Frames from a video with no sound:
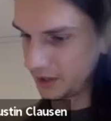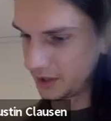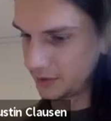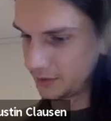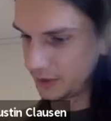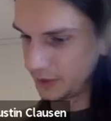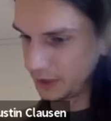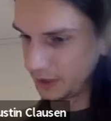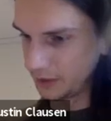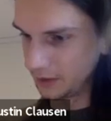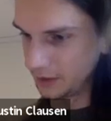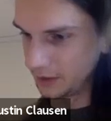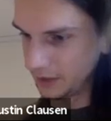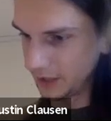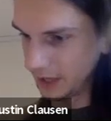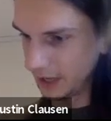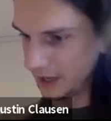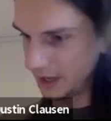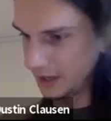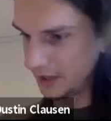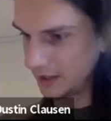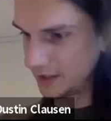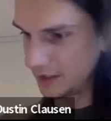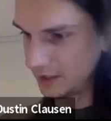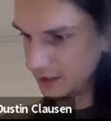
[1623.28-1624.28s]
so we can look at
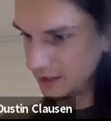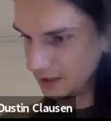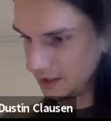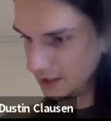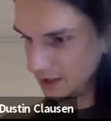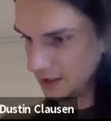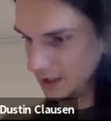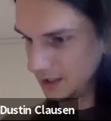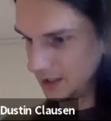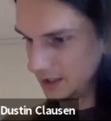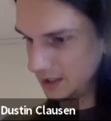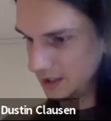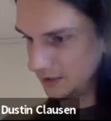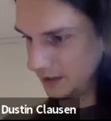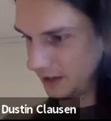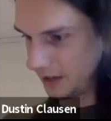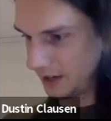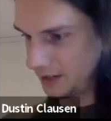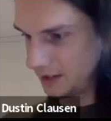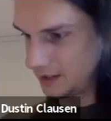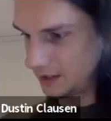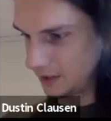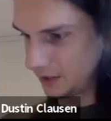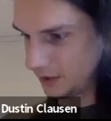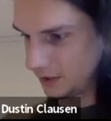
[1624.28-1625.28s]
it.
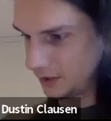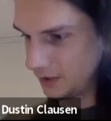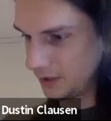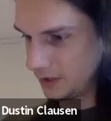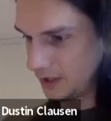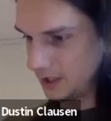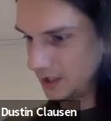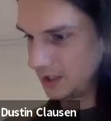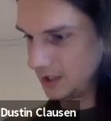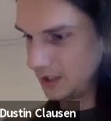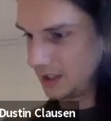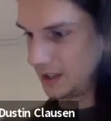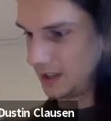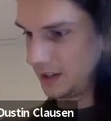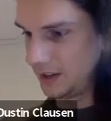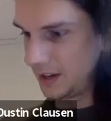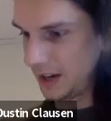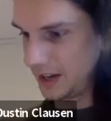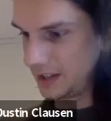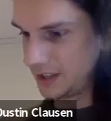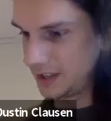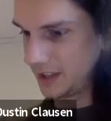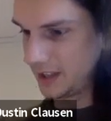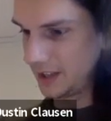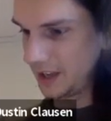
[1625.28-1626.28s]
Right, so here I
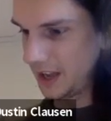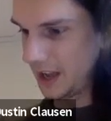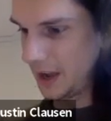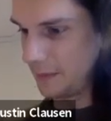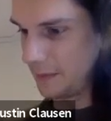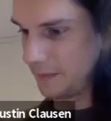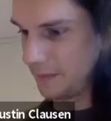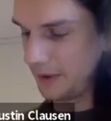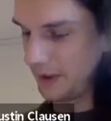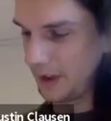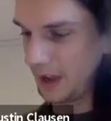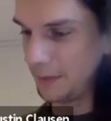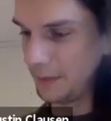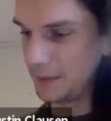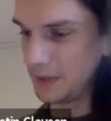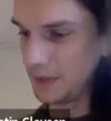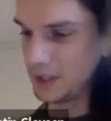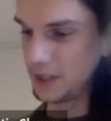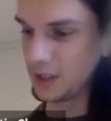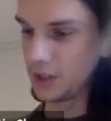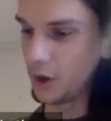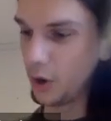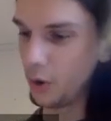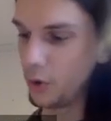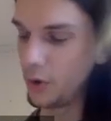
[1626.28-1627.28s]
said M is
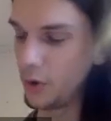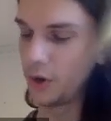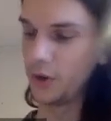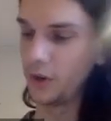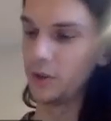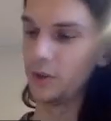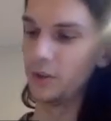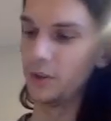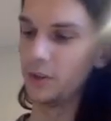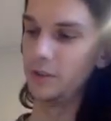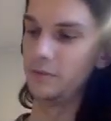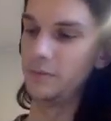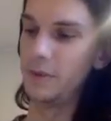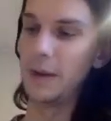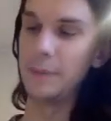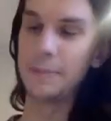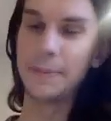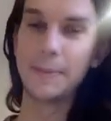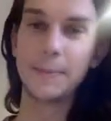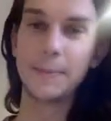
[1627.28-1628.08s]
a co-kernel of maps